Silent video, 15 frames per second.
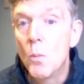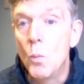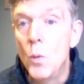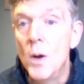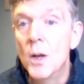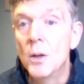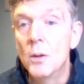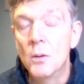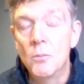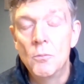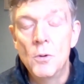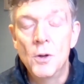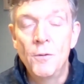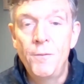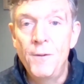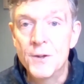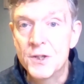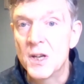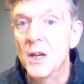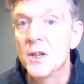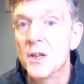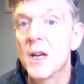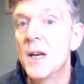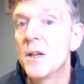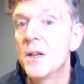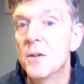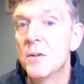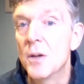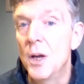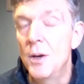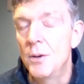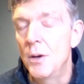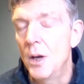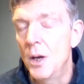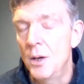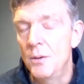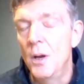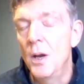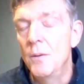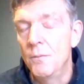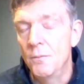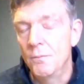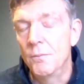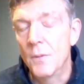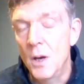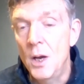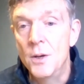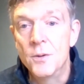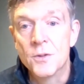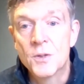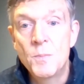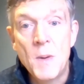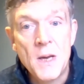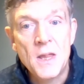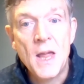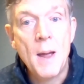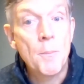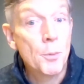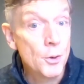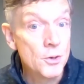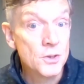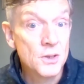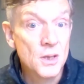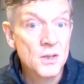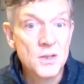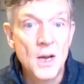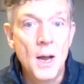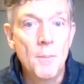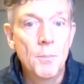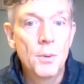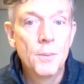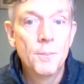will facilitate and speed that process up.